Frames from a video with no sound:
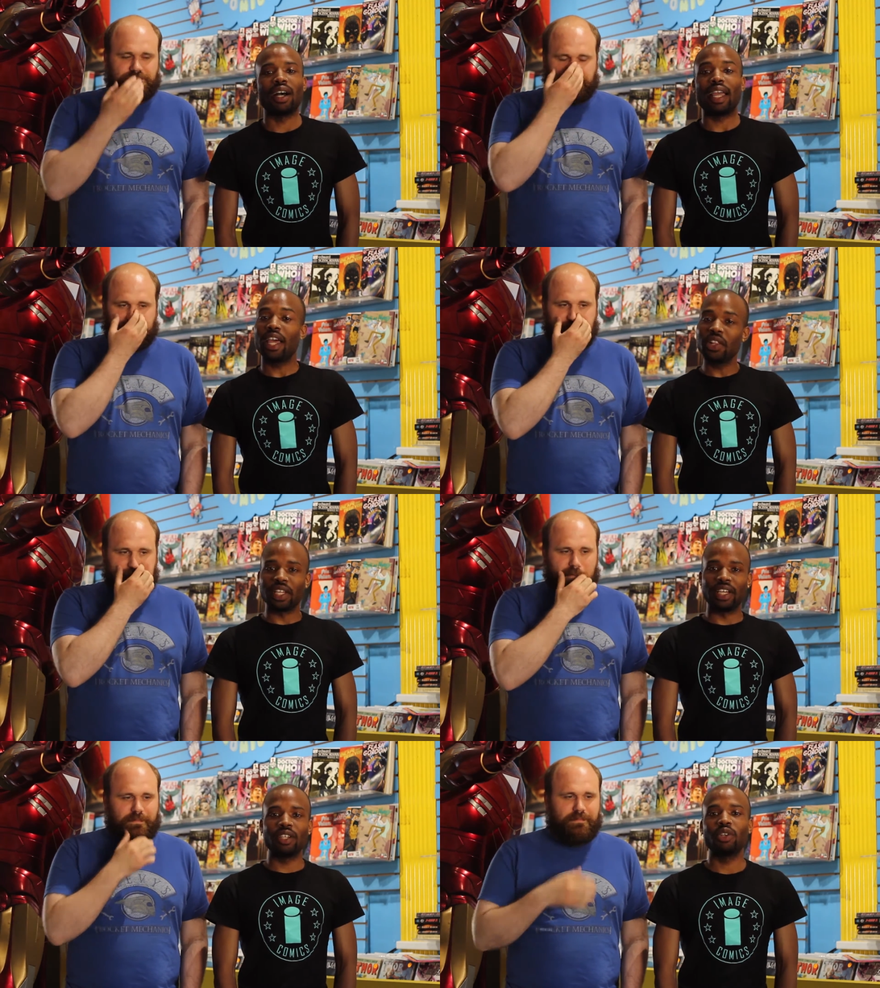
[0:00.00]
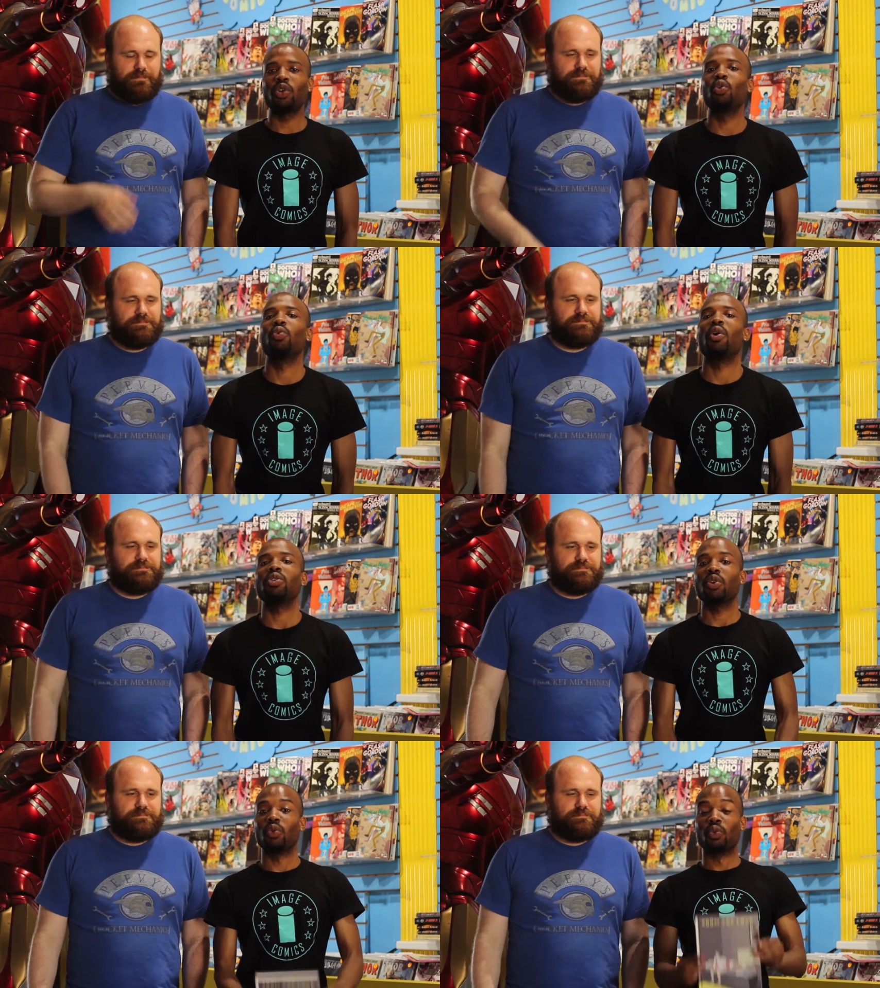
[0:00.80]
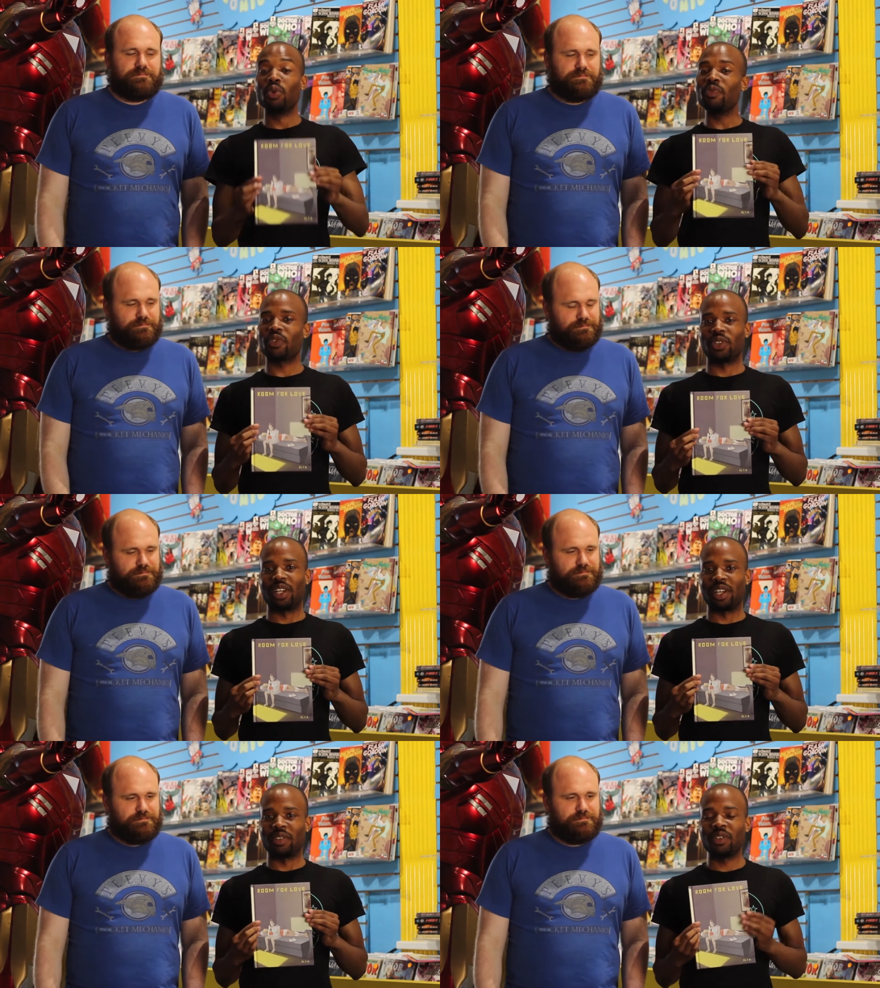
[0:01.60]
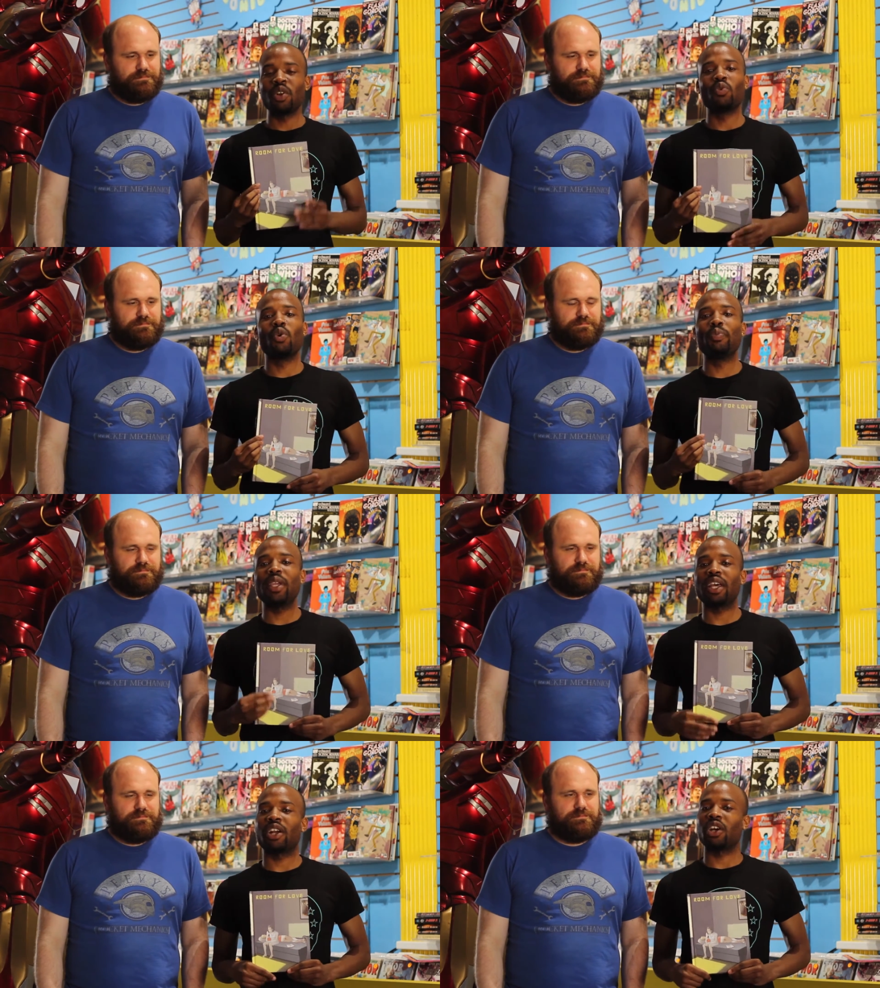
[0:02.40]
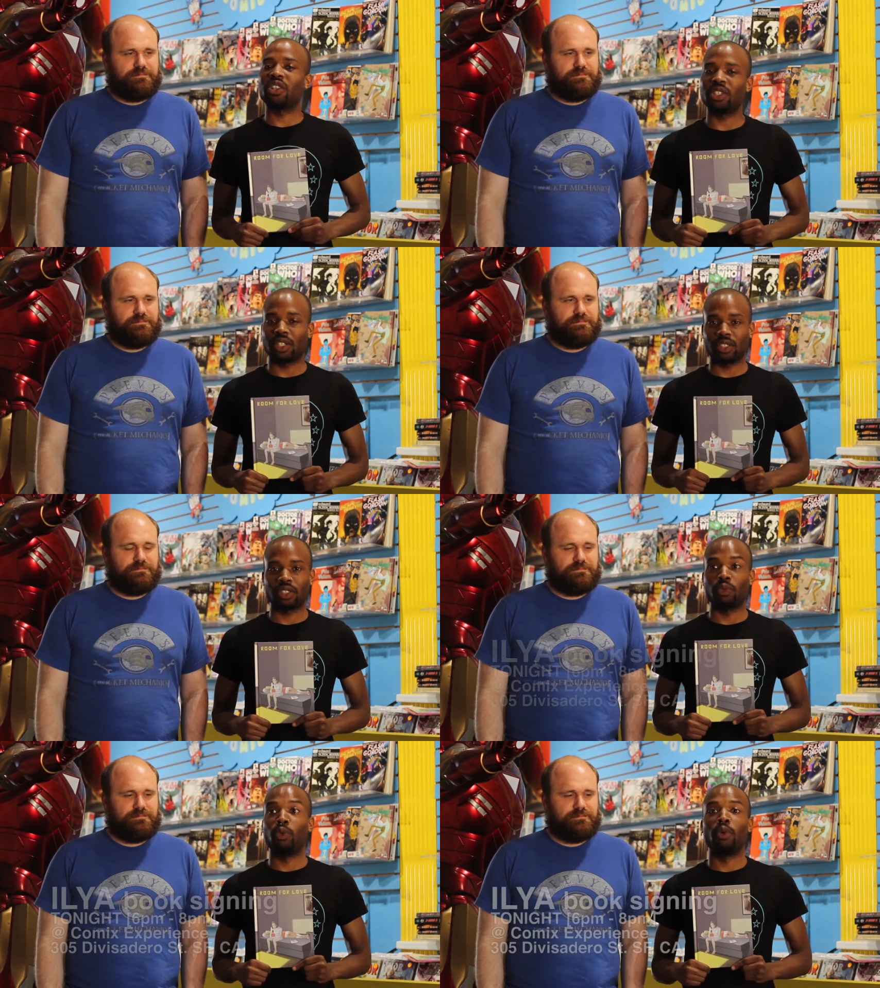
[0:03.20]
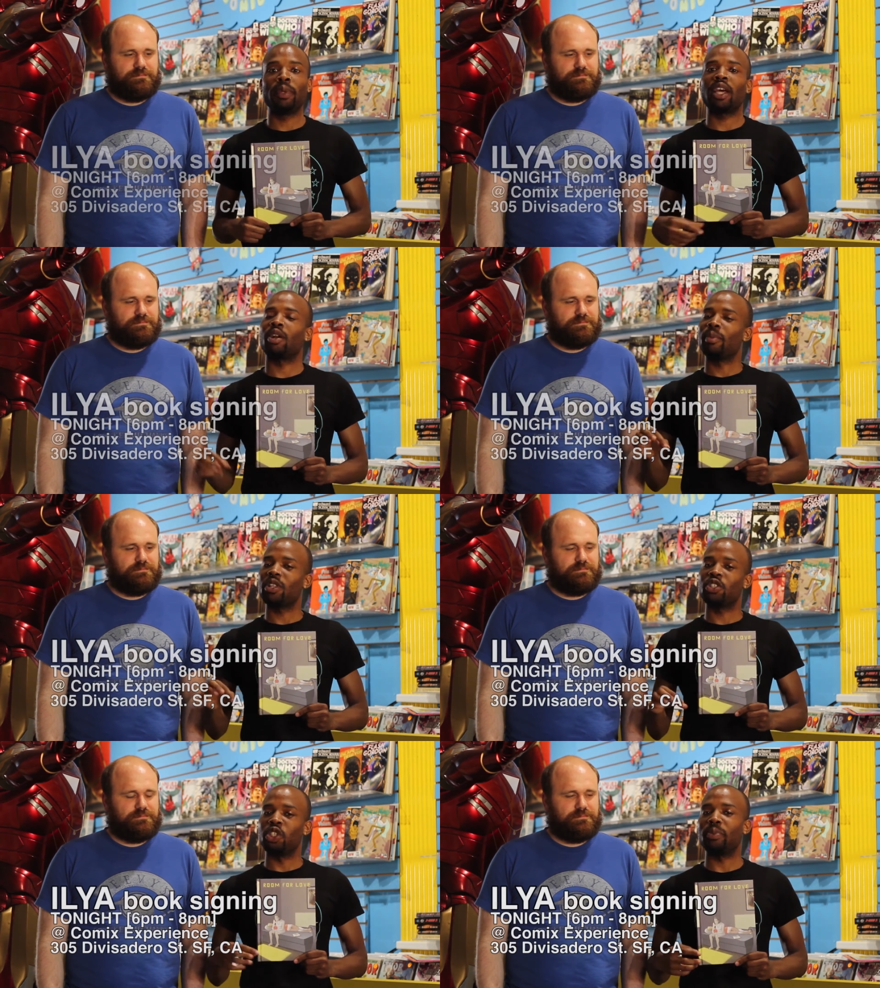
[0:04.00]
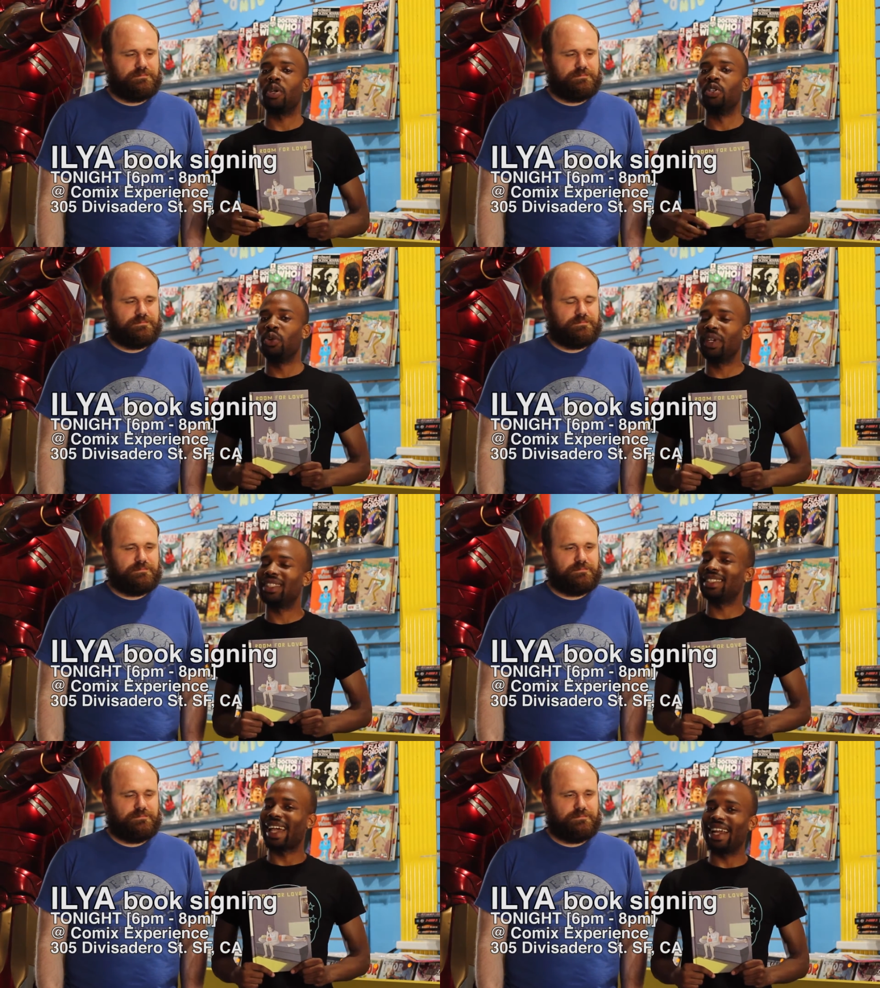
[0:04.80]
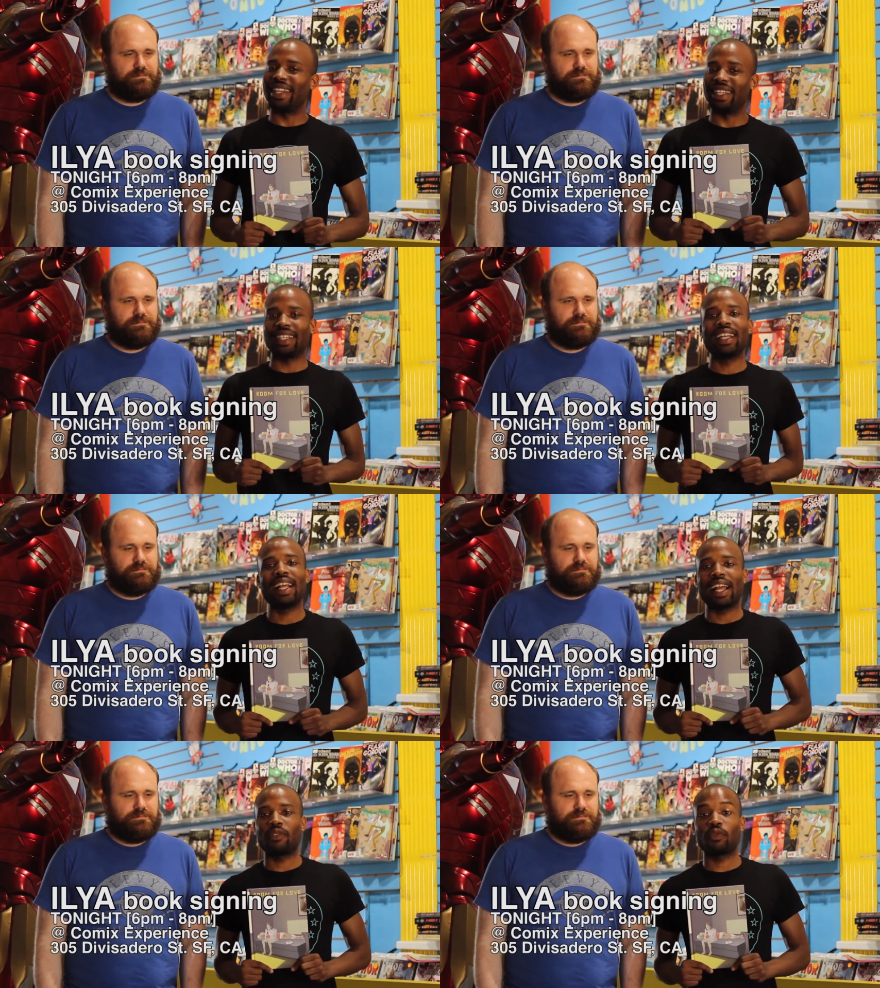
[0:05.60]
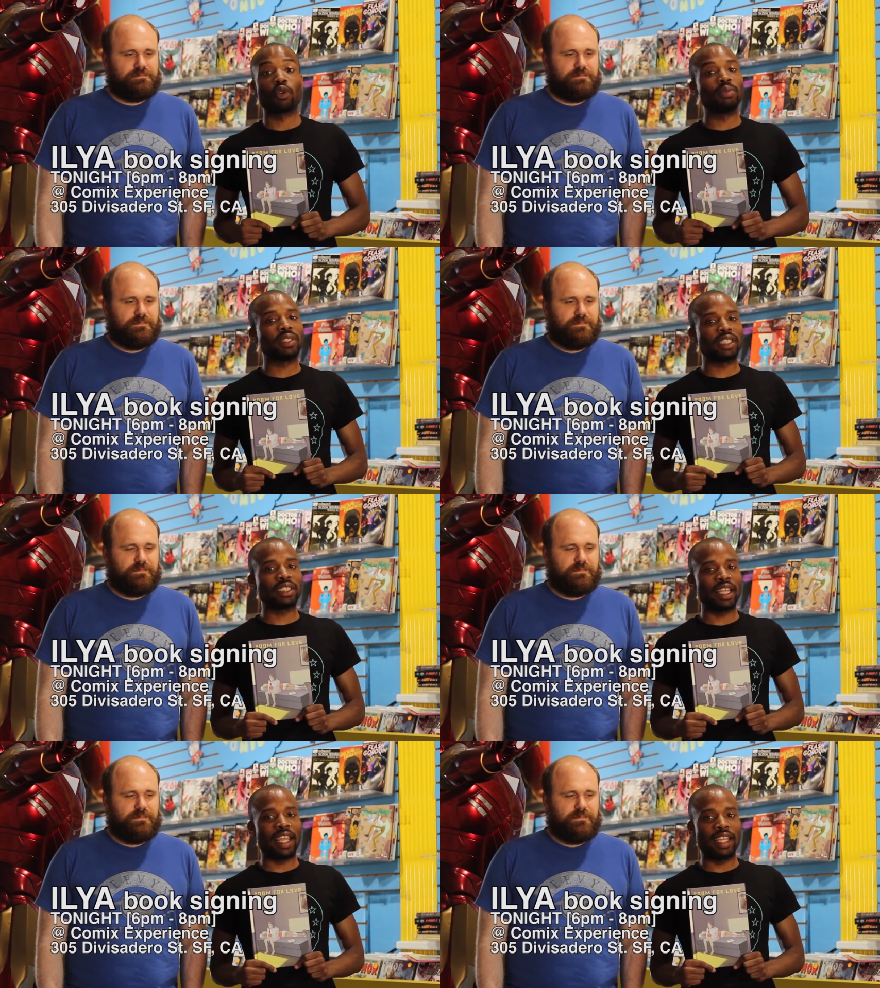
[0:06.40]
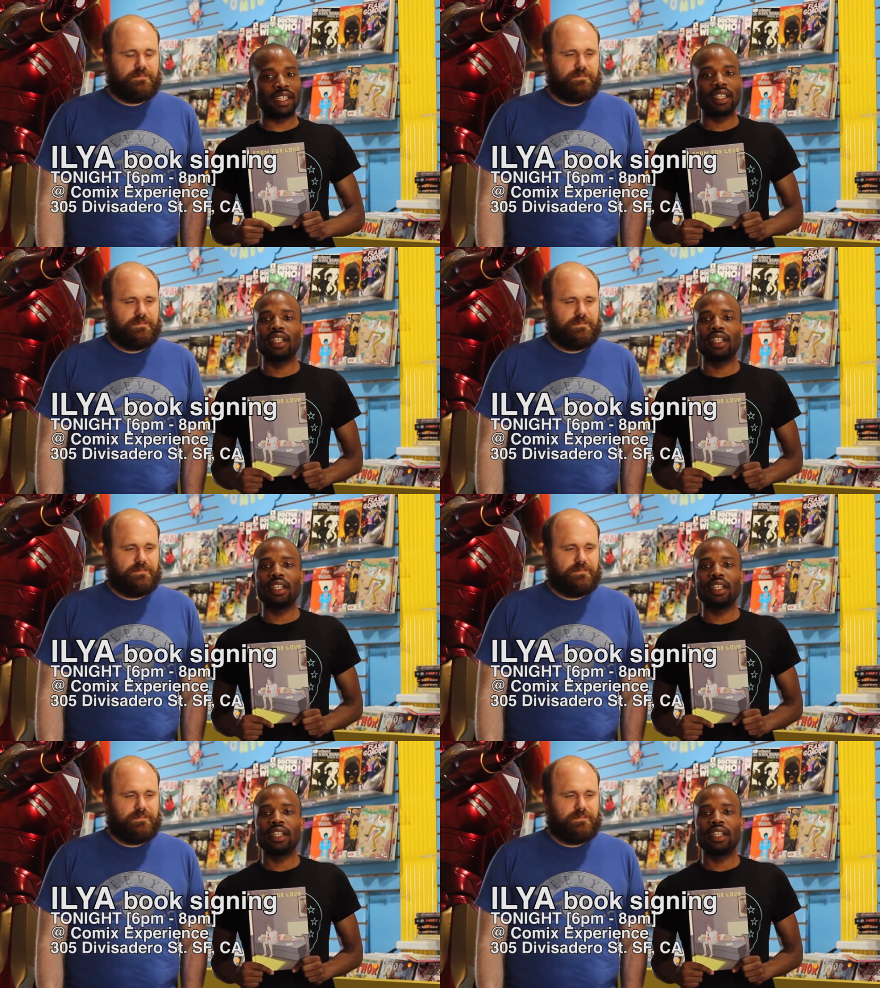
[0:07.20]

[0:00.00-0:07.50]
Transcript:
Speaker 1: Ilya, who wrote Room for Love, will be at our other will be at our mothership doing a signing from six to eight.